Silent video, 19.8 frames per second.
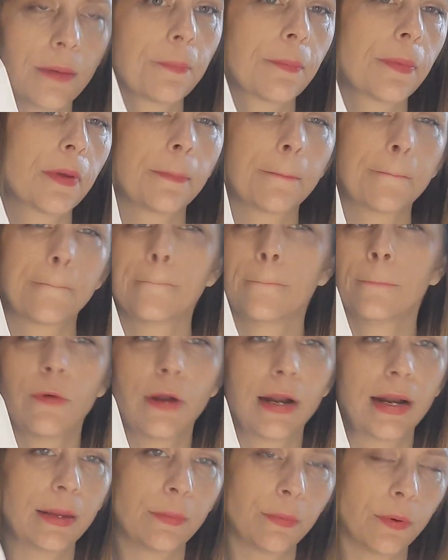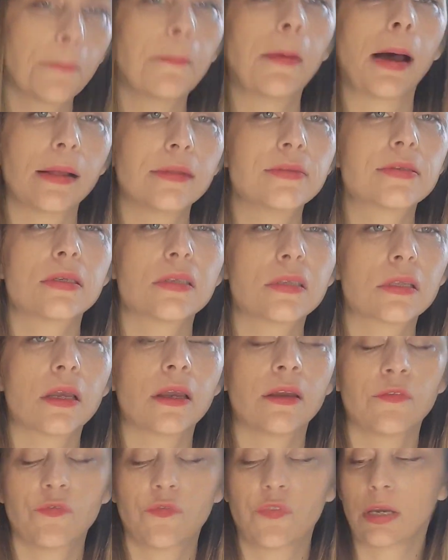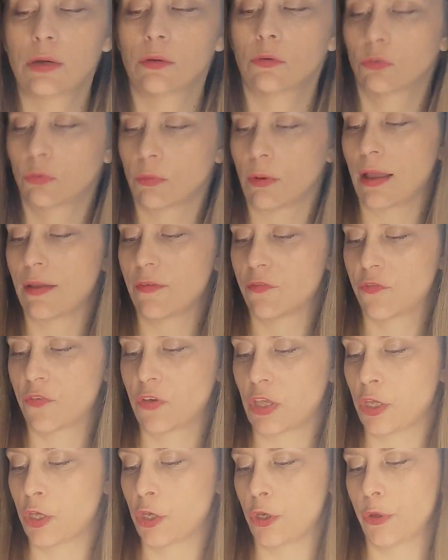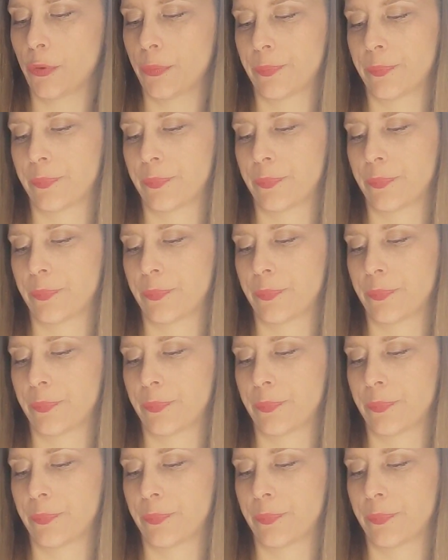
but really what matters is that it feels right for you.